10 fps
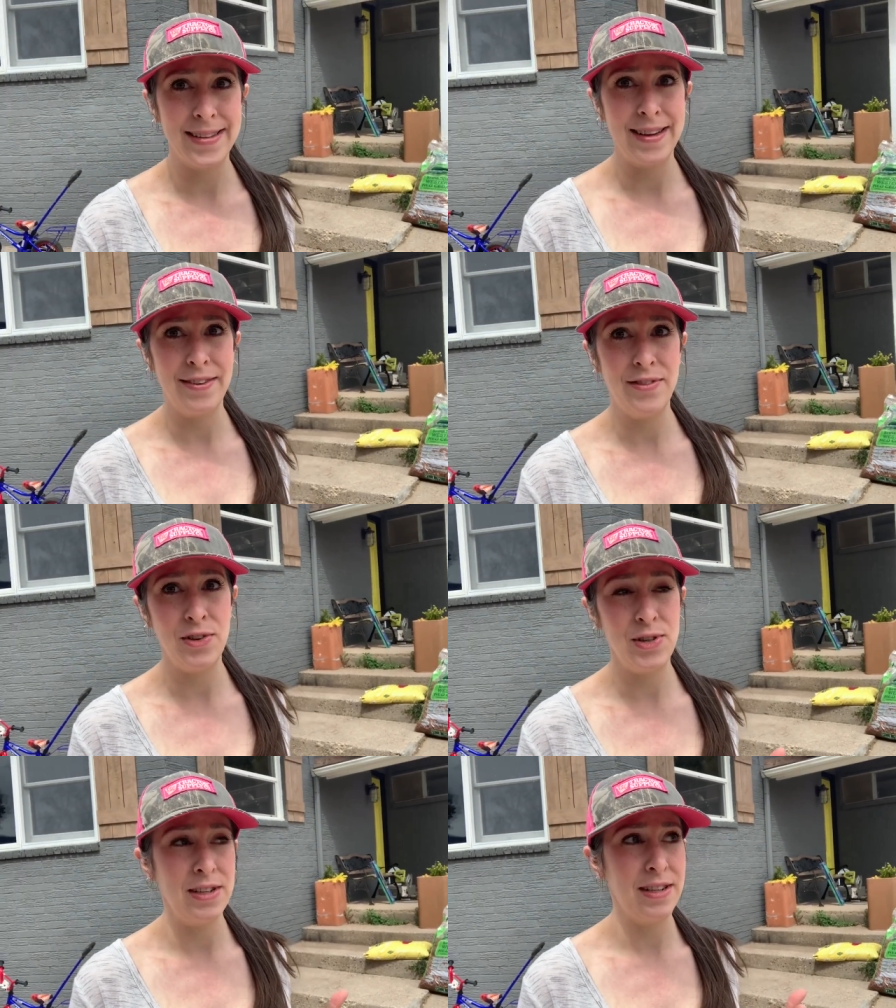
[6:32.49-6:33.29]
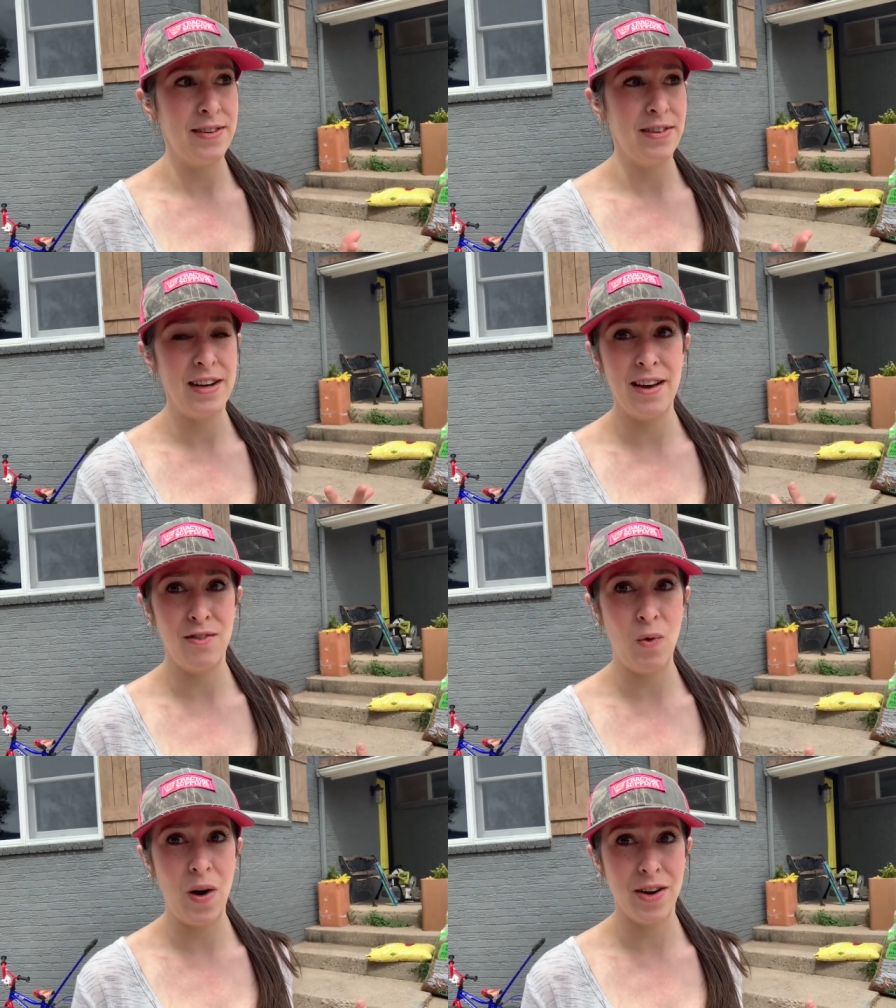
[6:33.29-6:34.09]
if you didn't even have
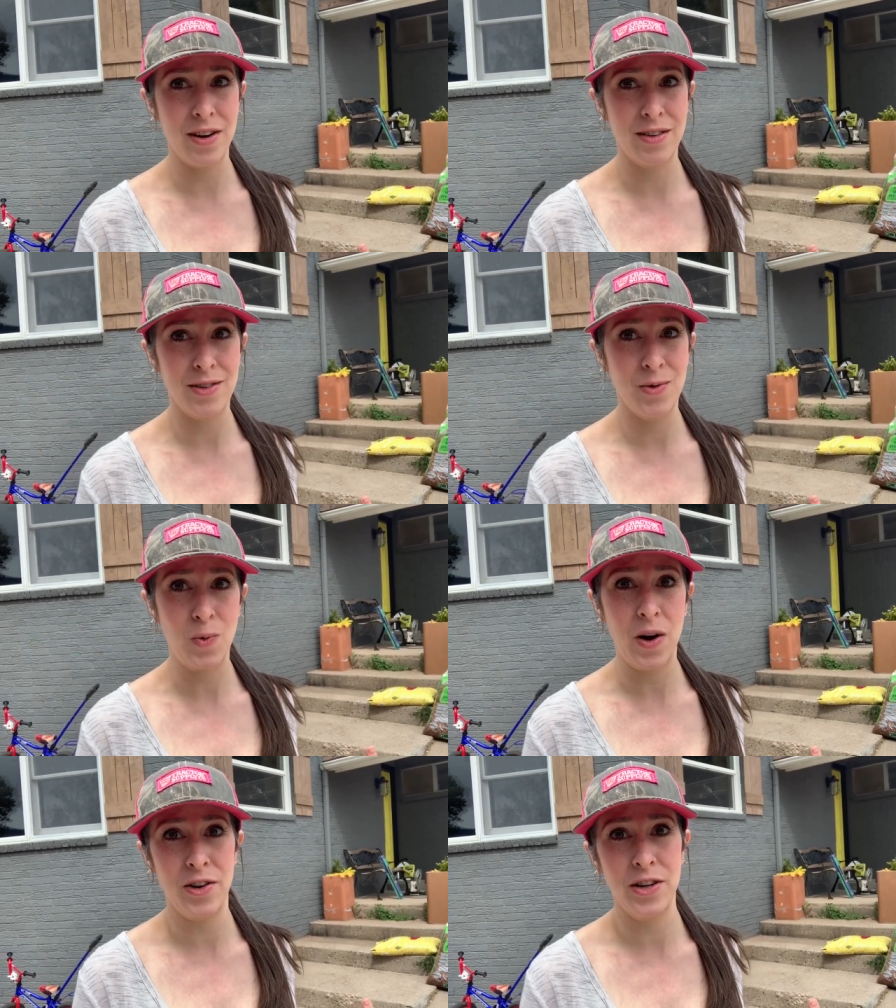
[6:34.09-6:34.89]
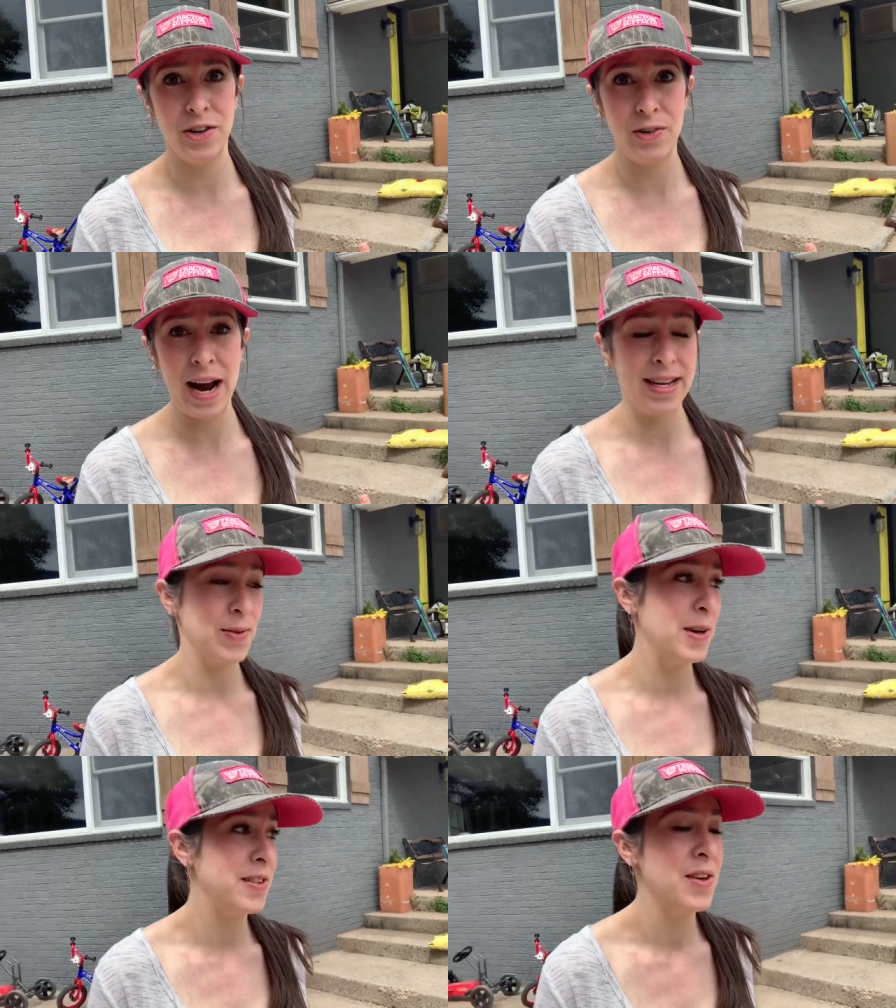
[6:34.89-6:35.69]
water to water your grass with?